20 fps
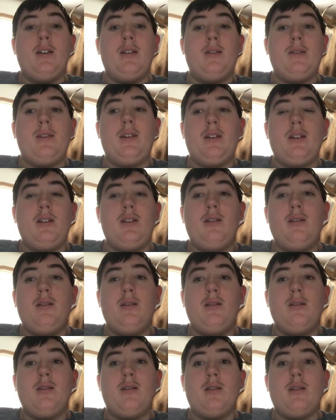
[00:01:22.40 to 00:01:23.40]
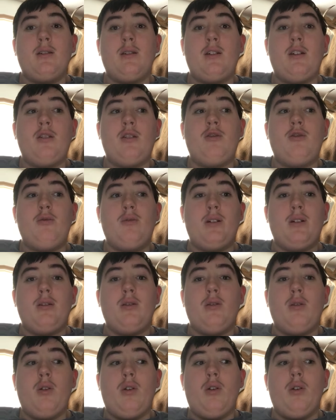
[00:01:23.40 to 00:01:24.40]
Then, get you a
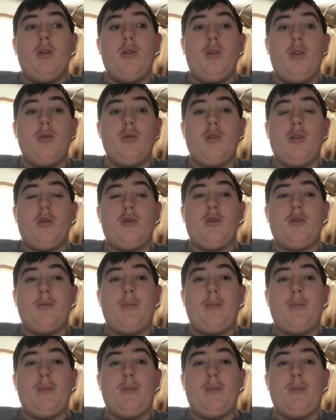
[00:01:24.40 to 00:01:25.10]
Dr.